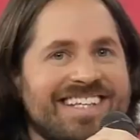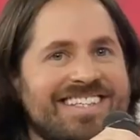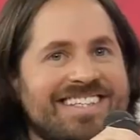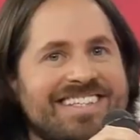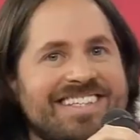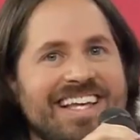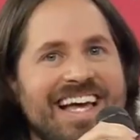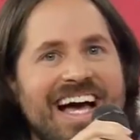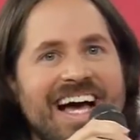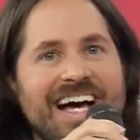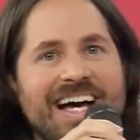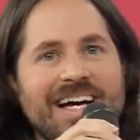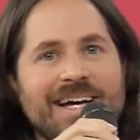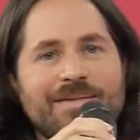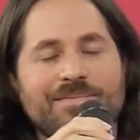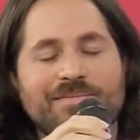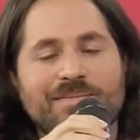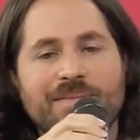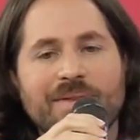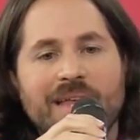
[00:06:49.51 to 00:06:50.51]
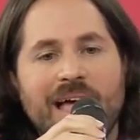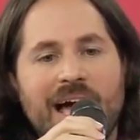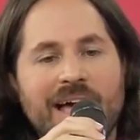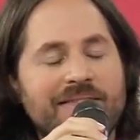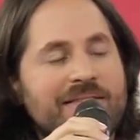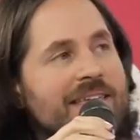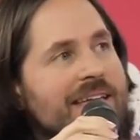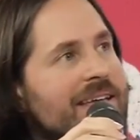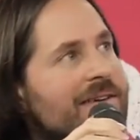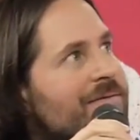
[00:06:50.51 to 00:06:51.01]
I
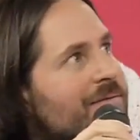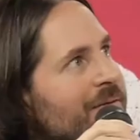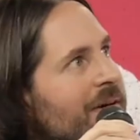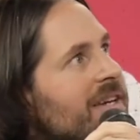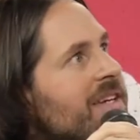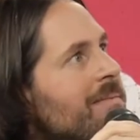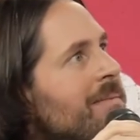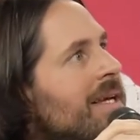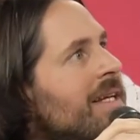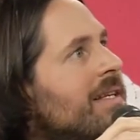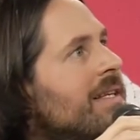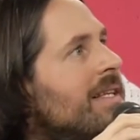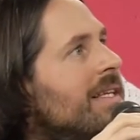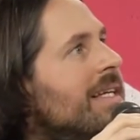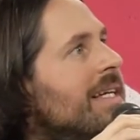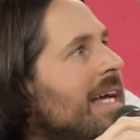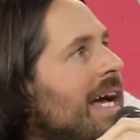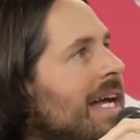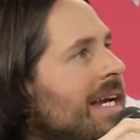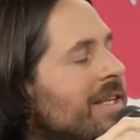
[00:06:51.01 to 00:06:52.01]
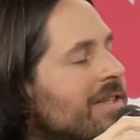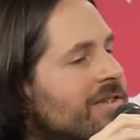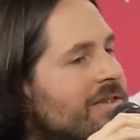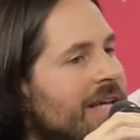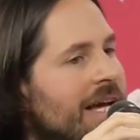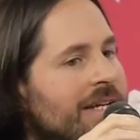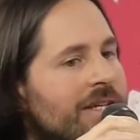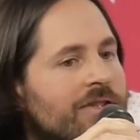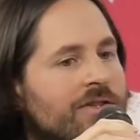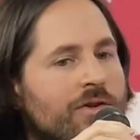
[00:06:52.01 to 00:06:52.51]
think fundamentally, at
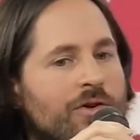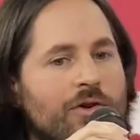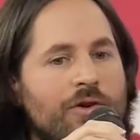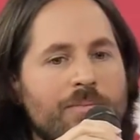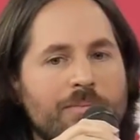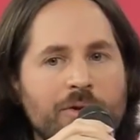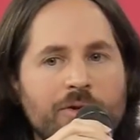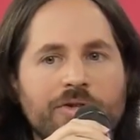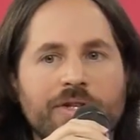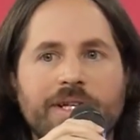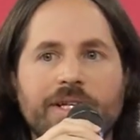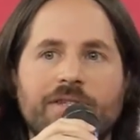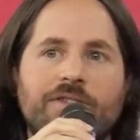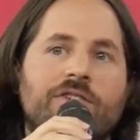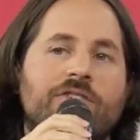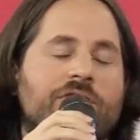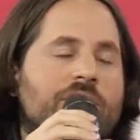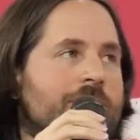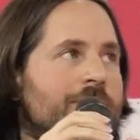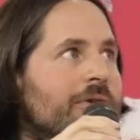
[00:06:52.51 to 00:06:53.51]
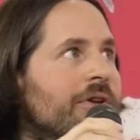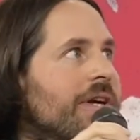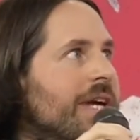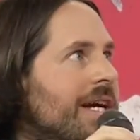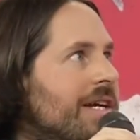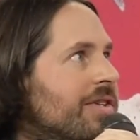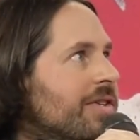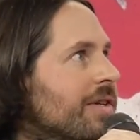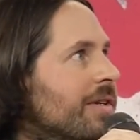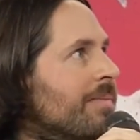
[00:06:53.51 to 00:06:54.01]
its core, music is just
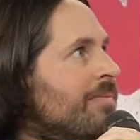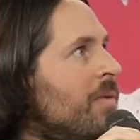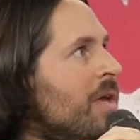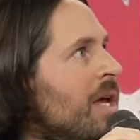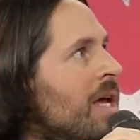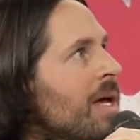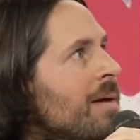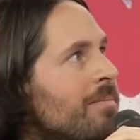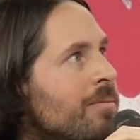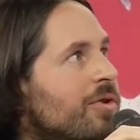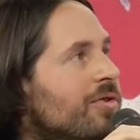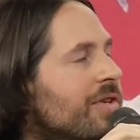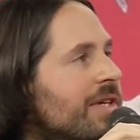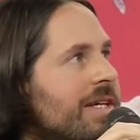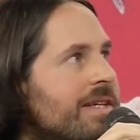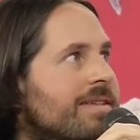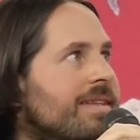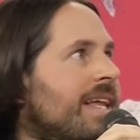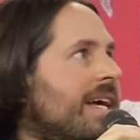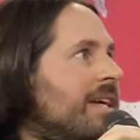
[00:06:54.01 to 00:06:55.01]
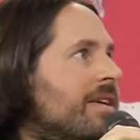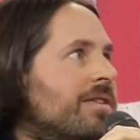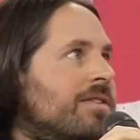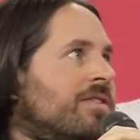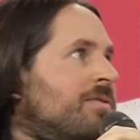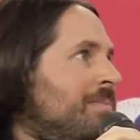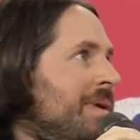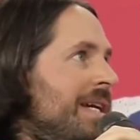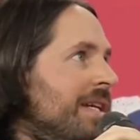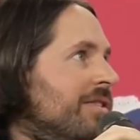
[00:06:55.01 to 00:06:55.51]
communication. Mm-hmm. Music is like
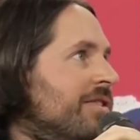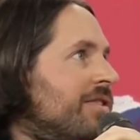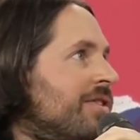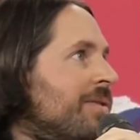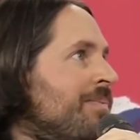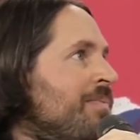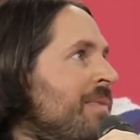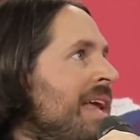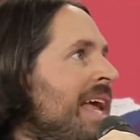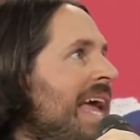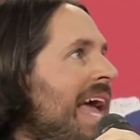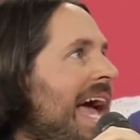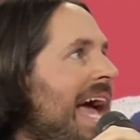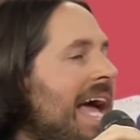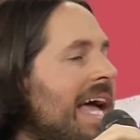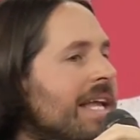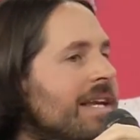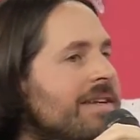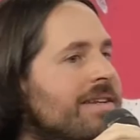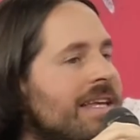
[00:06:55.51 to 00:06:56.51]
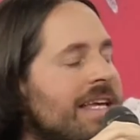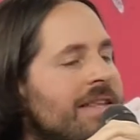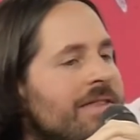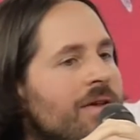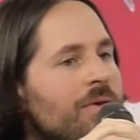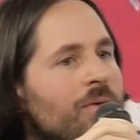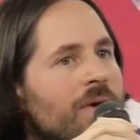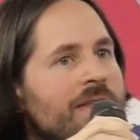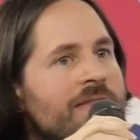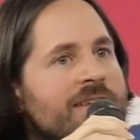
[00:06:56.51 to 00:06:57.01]
speech. And in
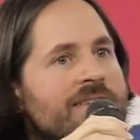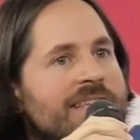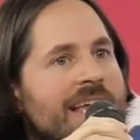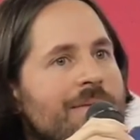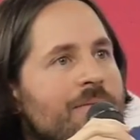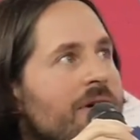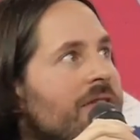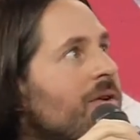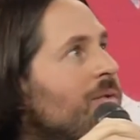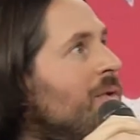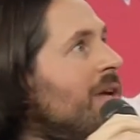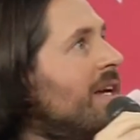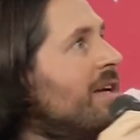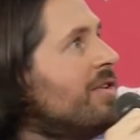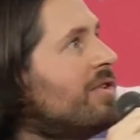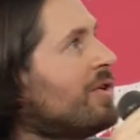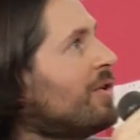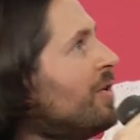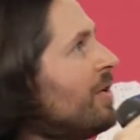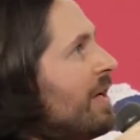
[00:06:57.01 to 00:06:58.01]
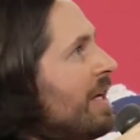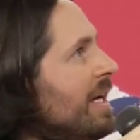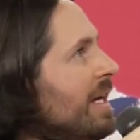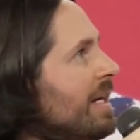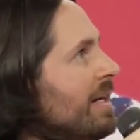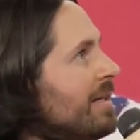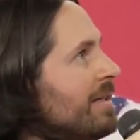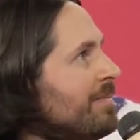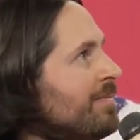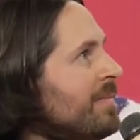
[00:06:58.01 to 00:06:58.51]
the same way that we can talk
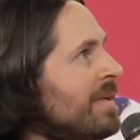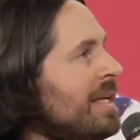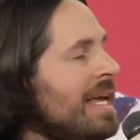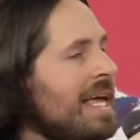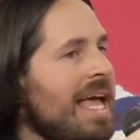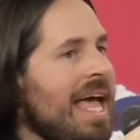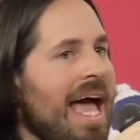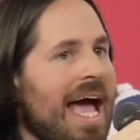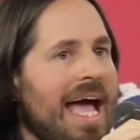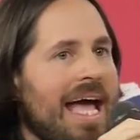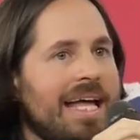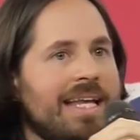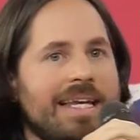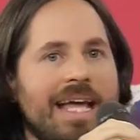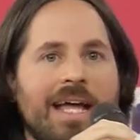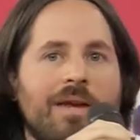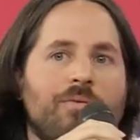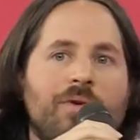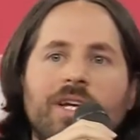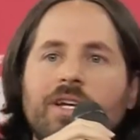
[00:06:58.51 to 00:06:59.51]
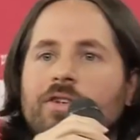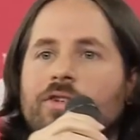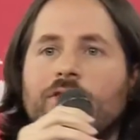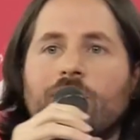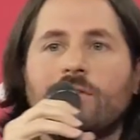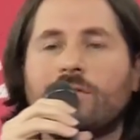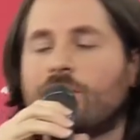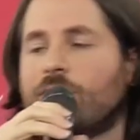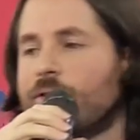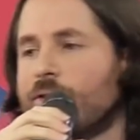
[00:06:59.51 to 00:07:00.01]
here and we can
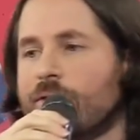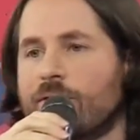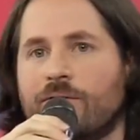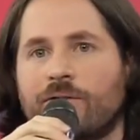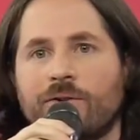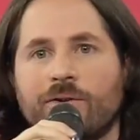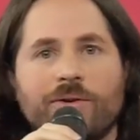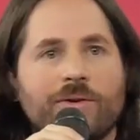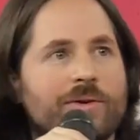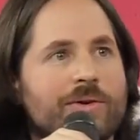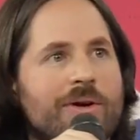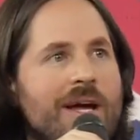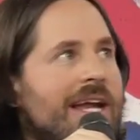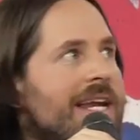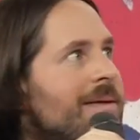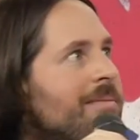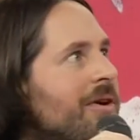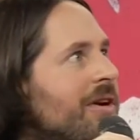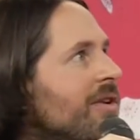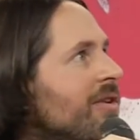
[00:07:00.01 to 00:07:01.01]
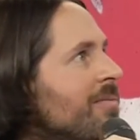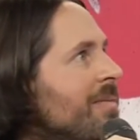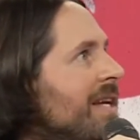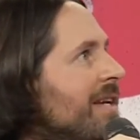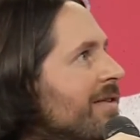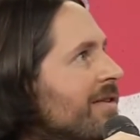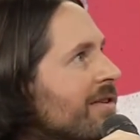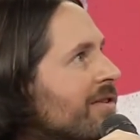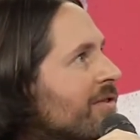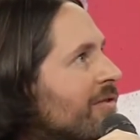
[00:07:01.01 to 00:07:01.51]
talk to anybody you meet in
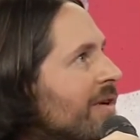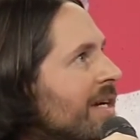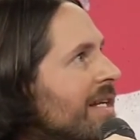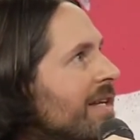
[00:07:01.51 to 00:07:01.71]
the street